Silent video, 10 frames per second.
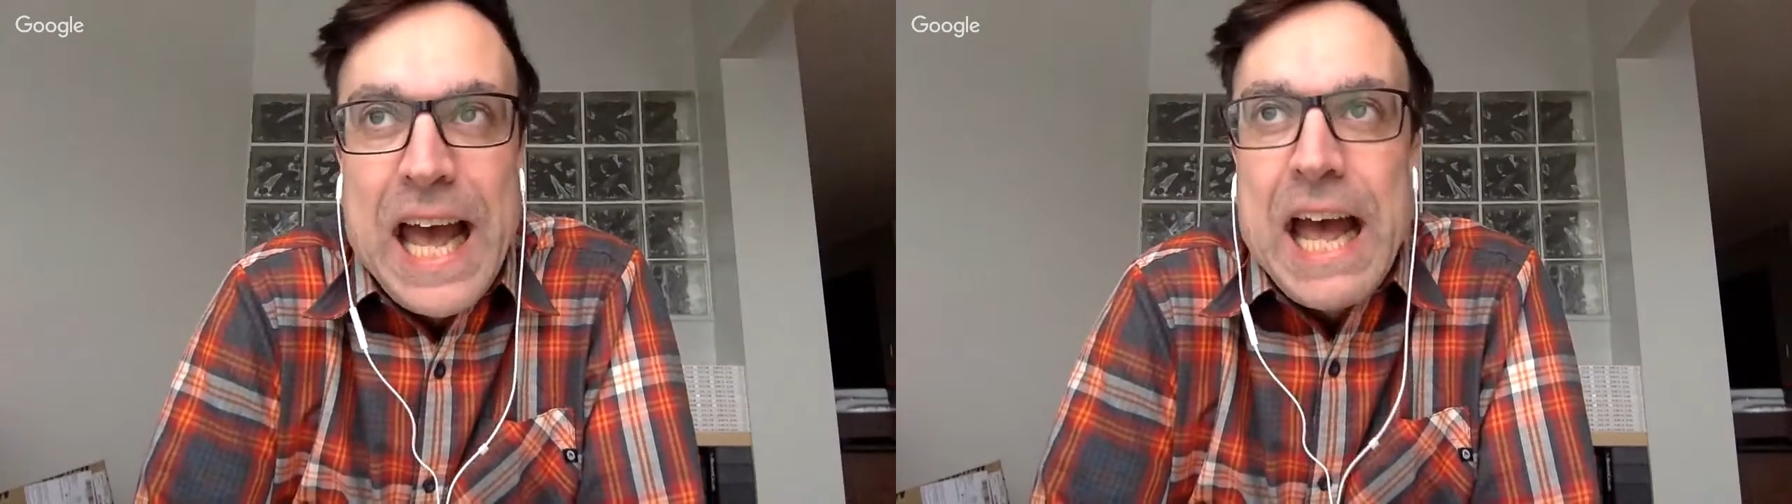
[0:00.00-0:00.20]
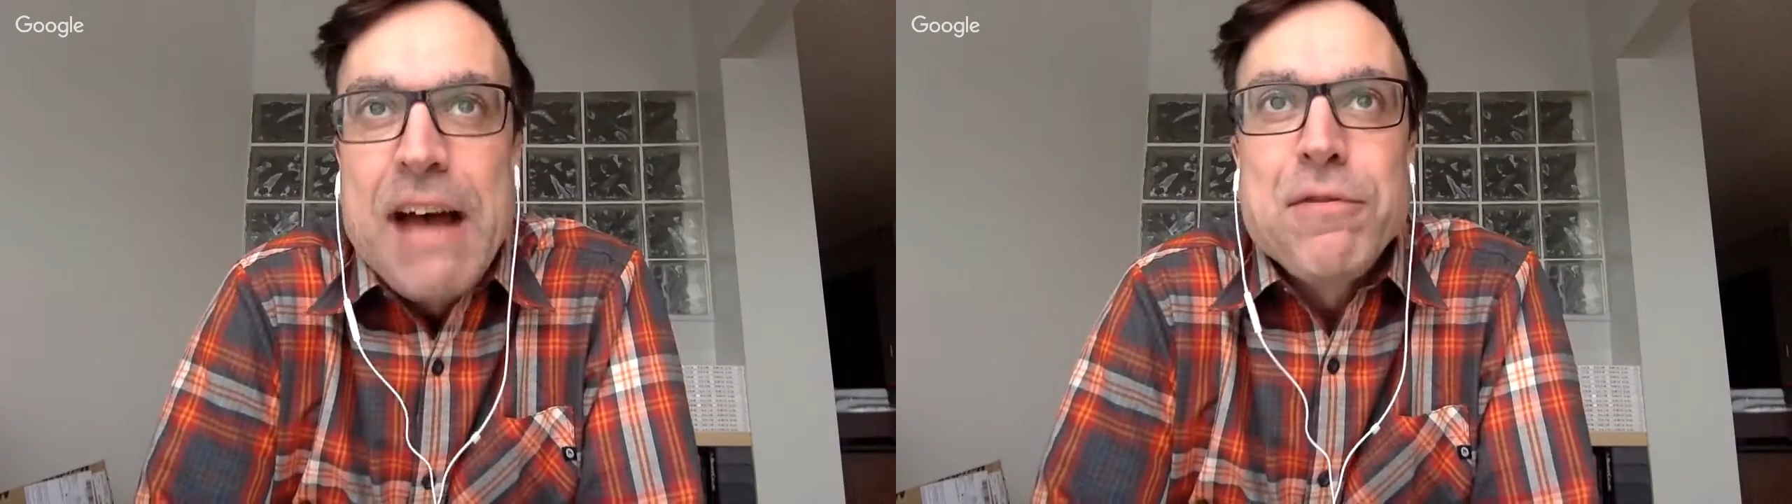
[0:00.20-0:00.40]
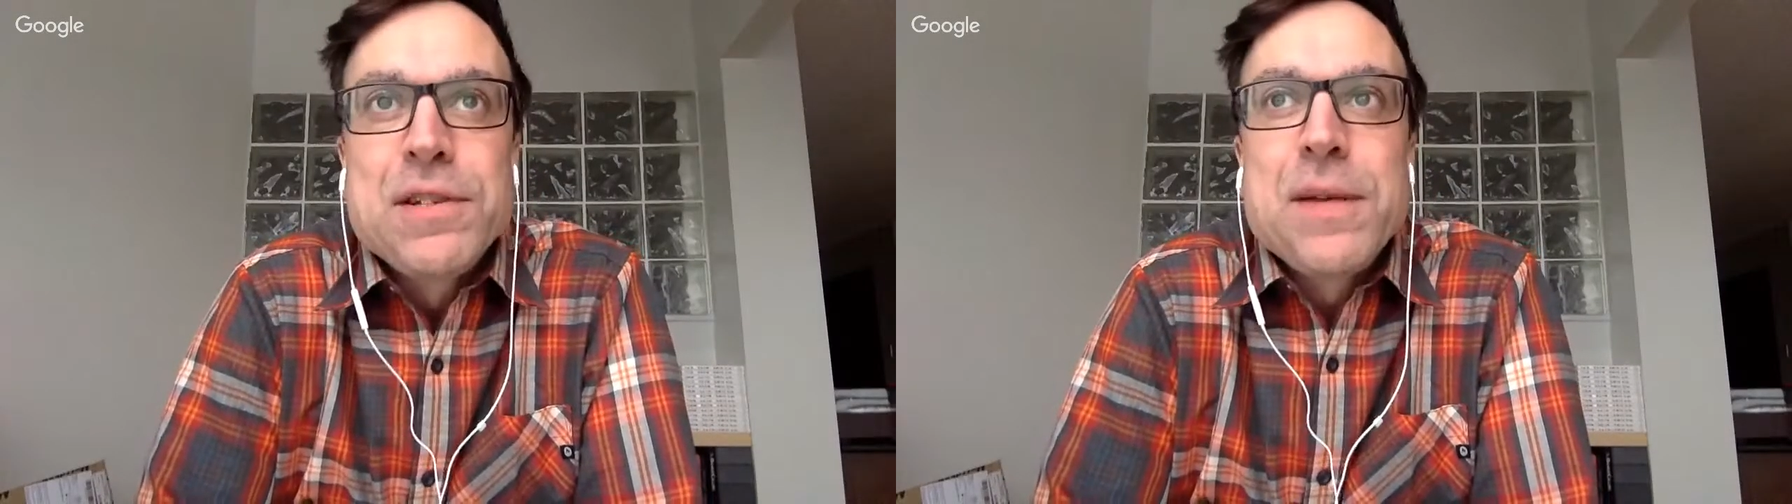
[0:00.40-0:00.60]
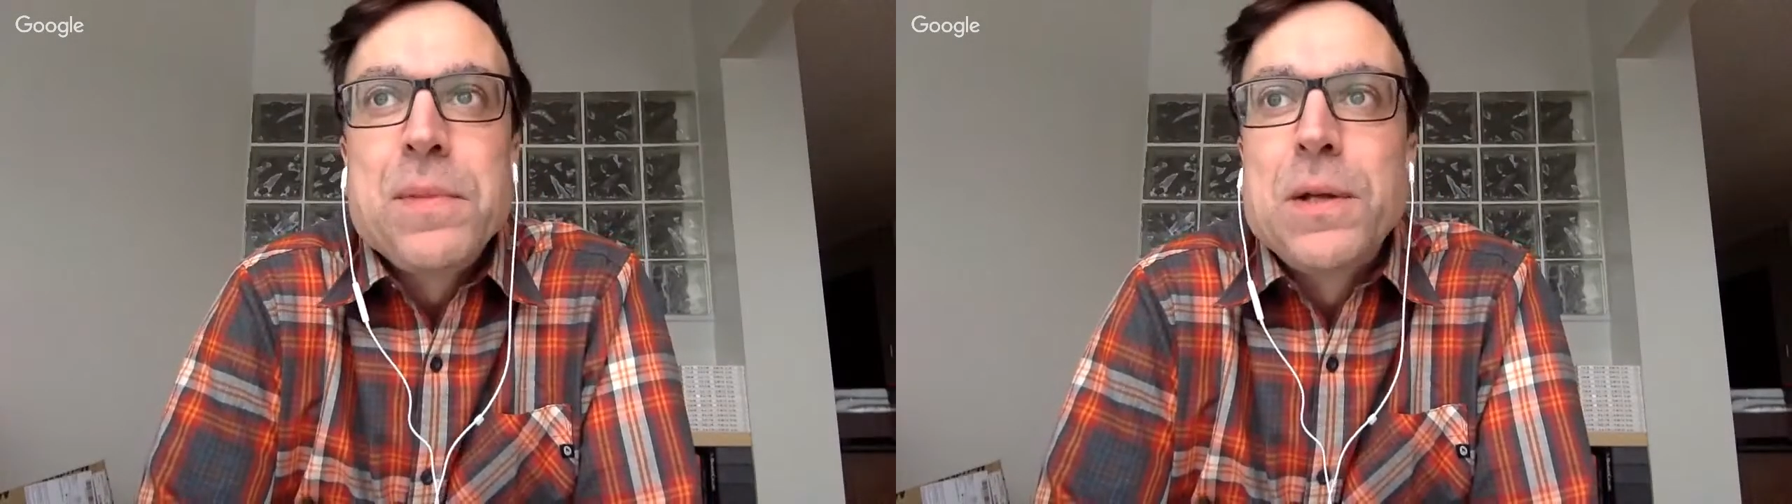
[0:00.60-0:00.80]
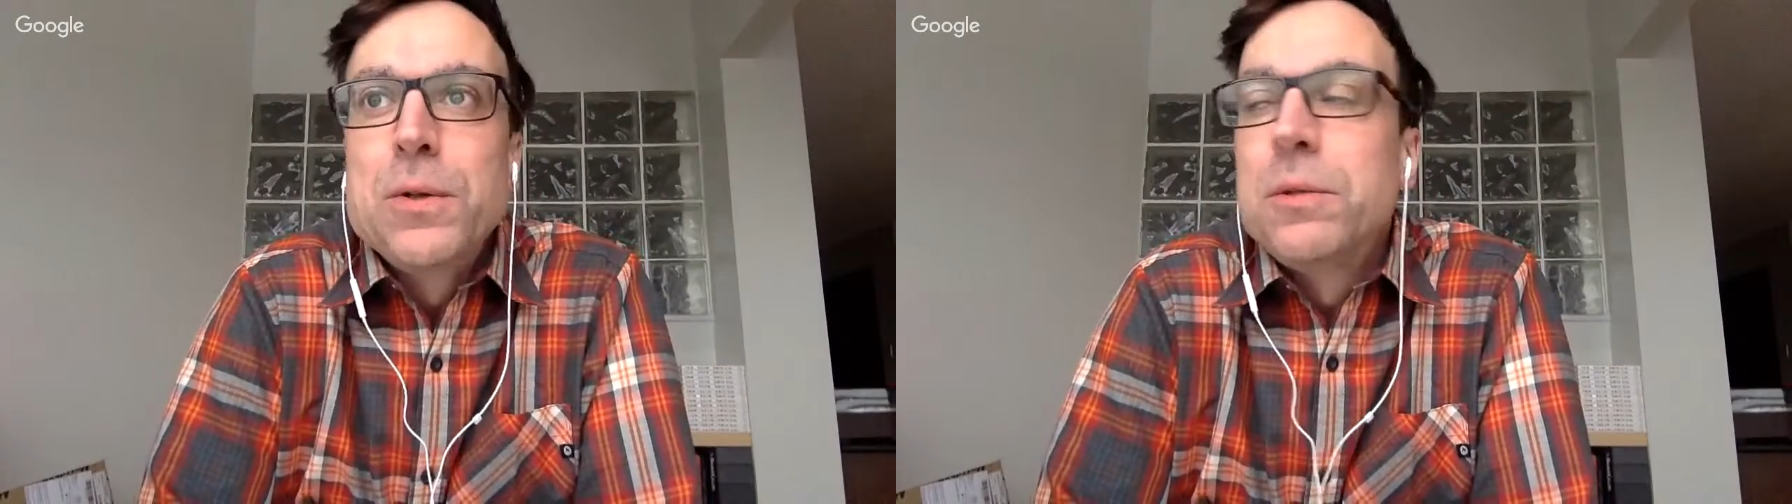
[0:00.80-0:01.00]
half or
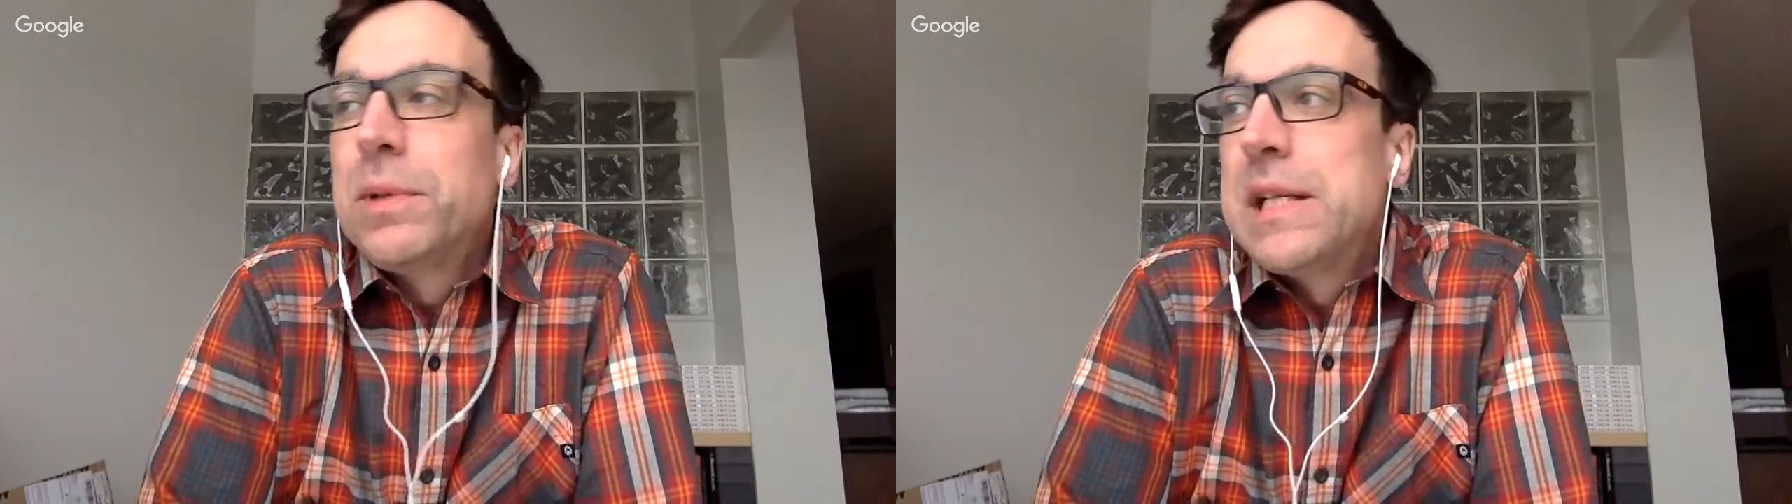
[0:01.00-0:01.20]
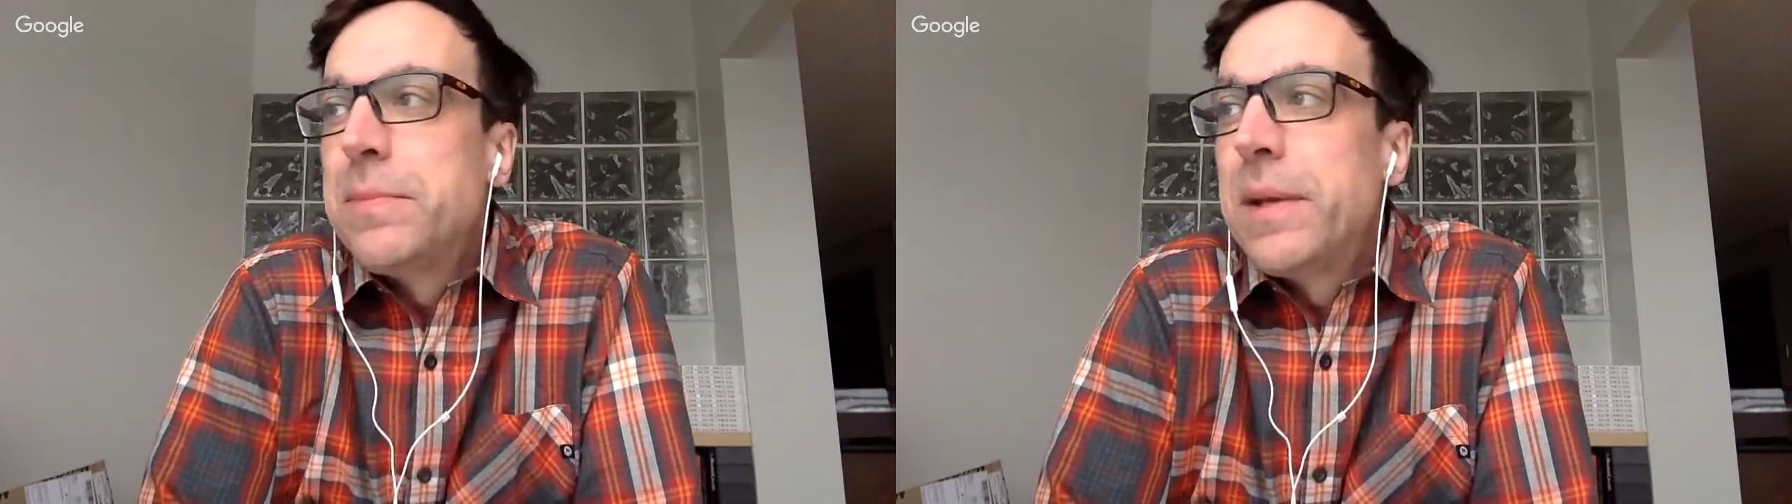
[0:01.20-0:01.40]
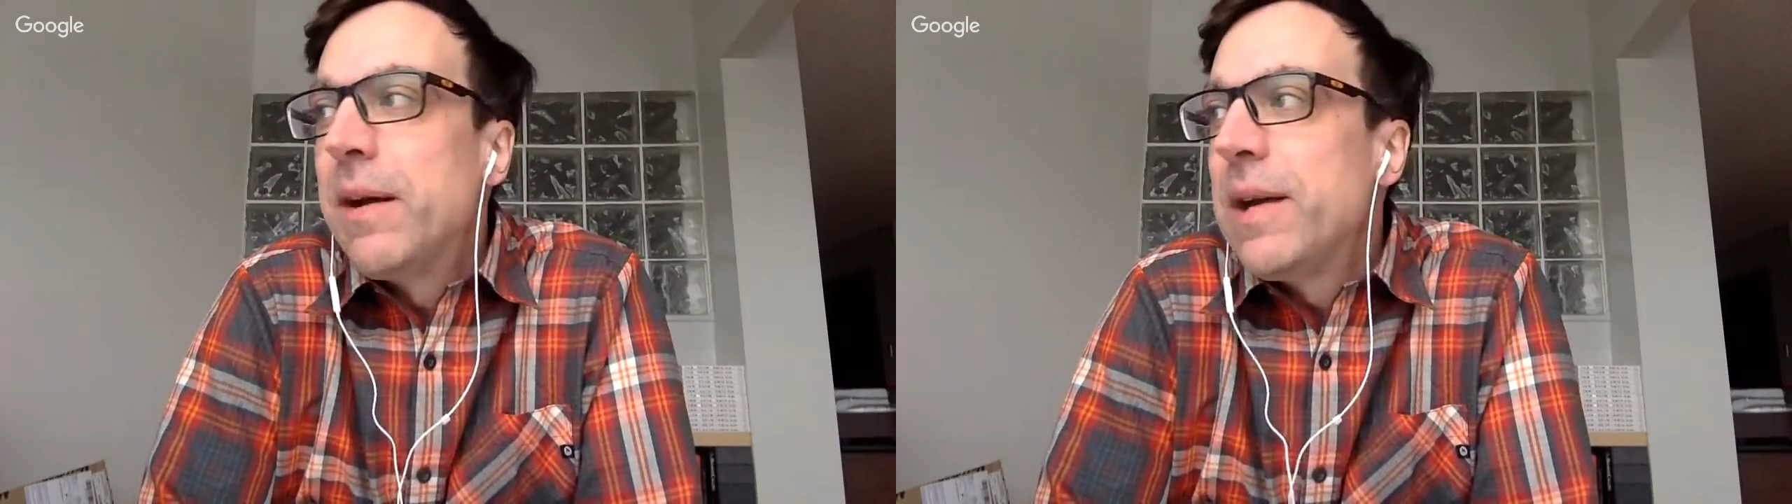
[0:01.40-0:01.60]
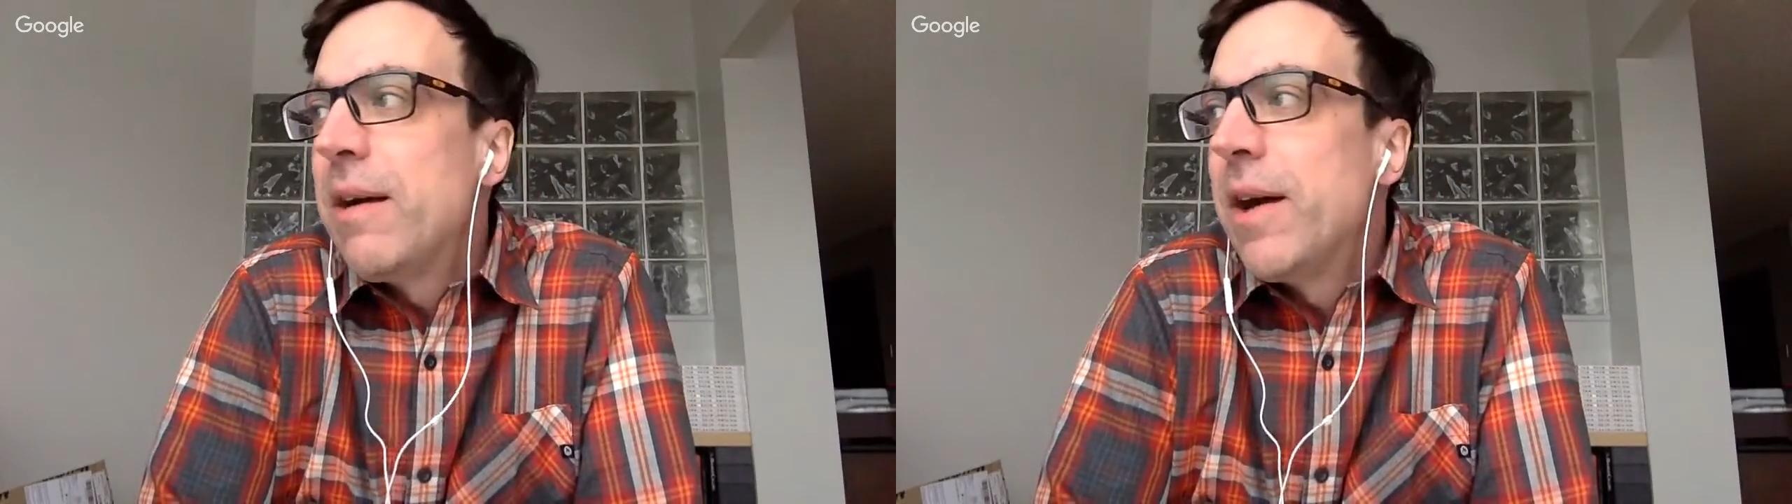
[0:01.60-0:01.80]
something Google Play's been out now,